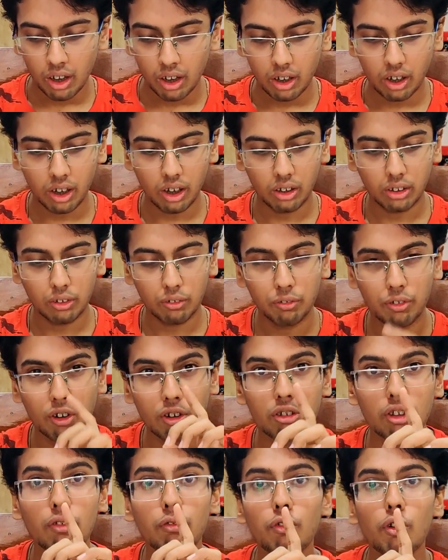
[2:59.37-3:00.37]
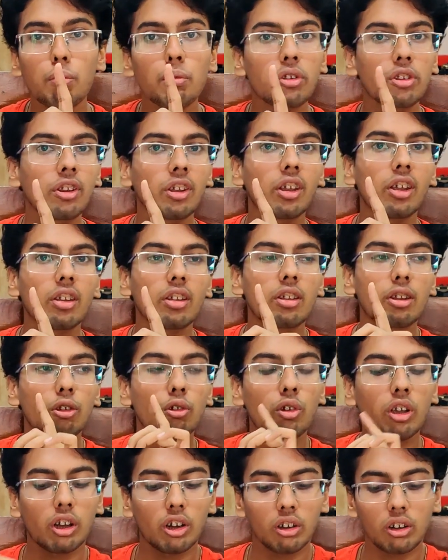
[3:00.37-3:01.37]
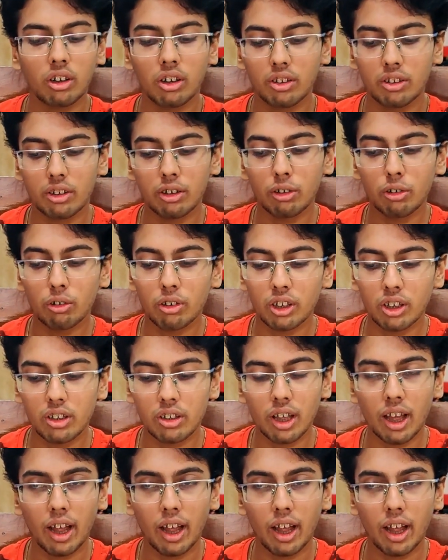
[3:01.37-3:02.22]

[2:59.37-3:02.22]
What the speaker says: The first and foremost thing is you cannot listen to these